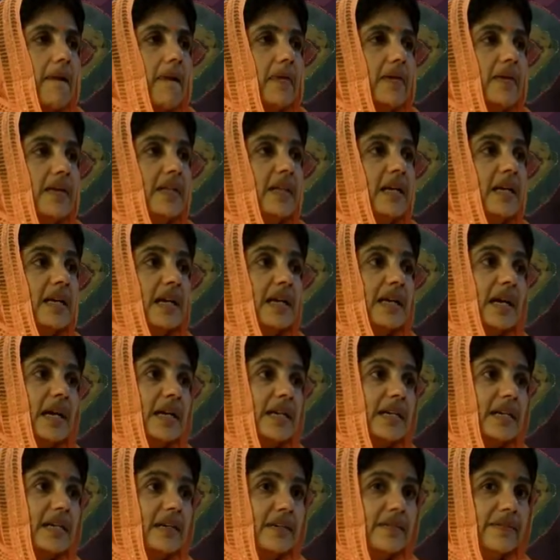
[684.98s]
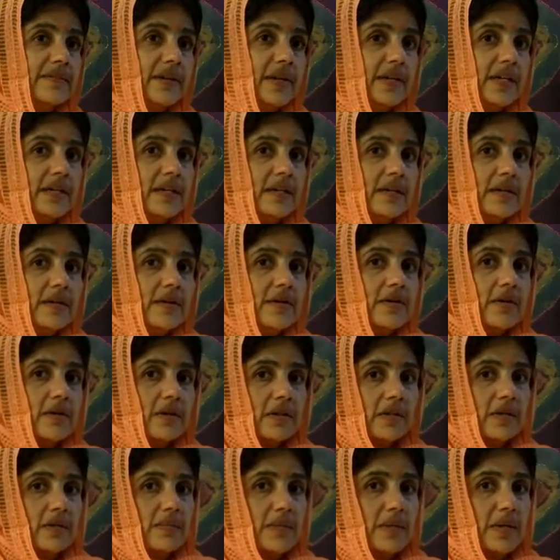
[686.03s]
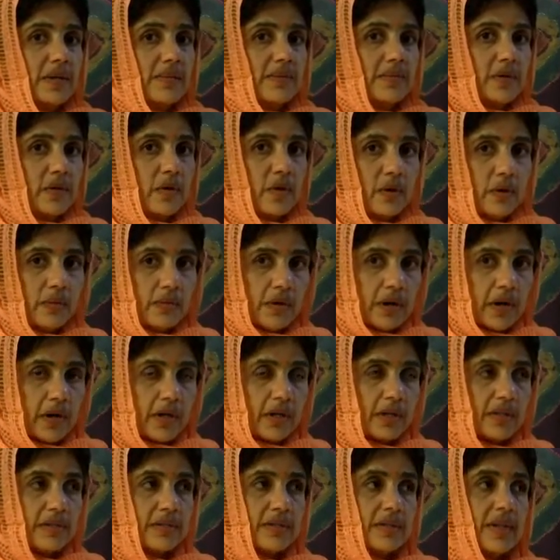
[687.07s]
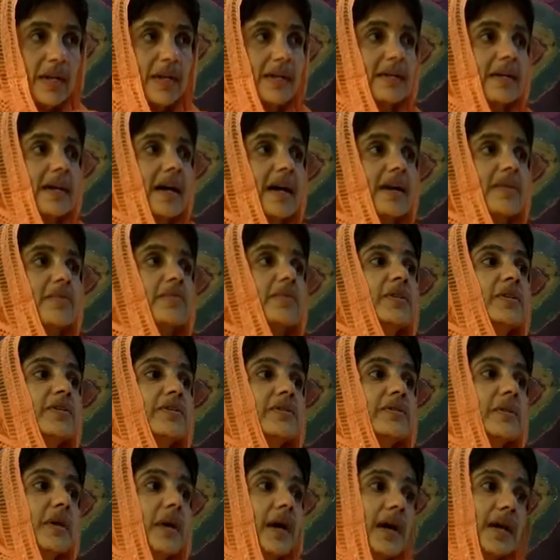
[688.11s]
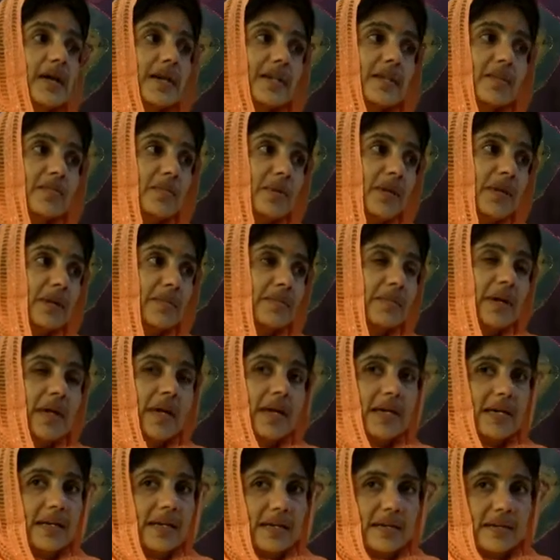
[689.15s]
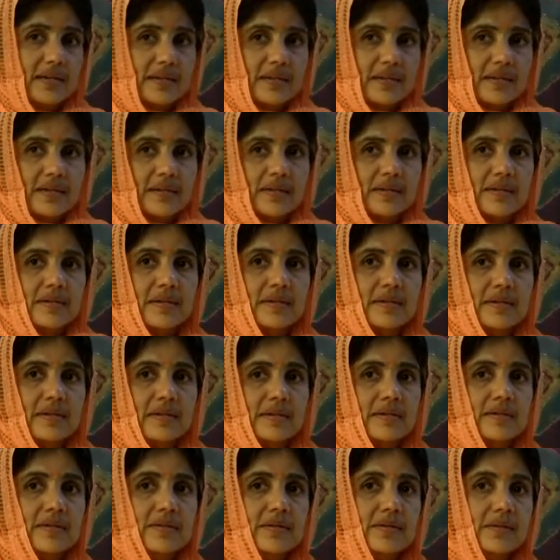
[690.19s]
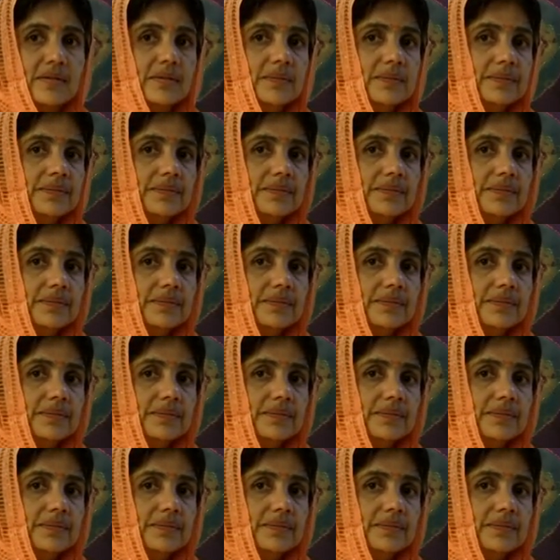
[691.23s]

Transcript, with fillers: Either I identify or they become role models that I wish I can become like. You know?